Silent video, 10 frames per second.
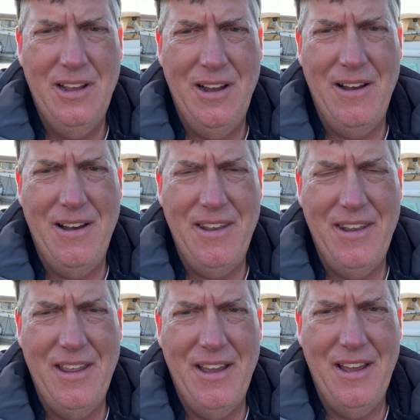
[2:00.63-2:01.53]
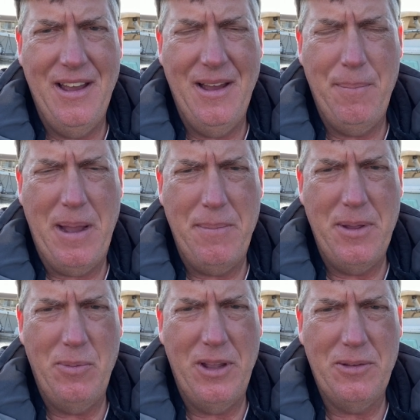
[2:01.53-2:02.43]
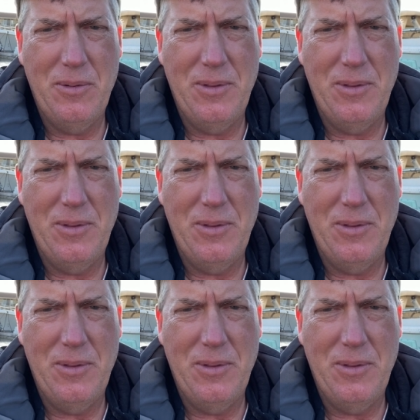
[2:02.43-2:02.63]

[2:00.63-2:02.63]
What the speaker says: on about midway through